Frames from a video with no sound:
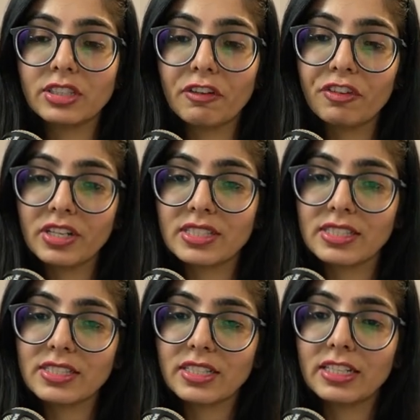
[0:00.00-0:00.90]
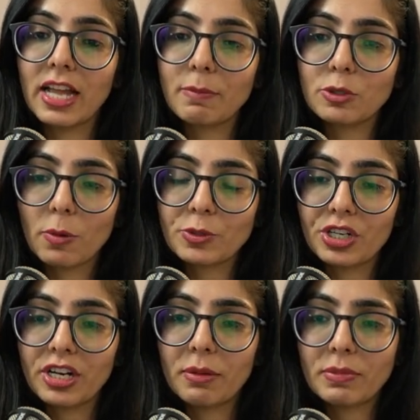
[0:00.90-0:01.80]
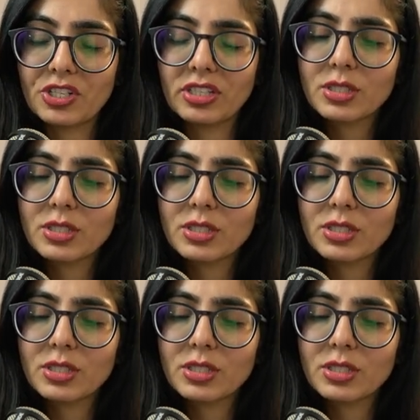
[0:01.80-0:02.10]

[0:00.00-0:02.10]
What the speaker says: differences in absorption and emission.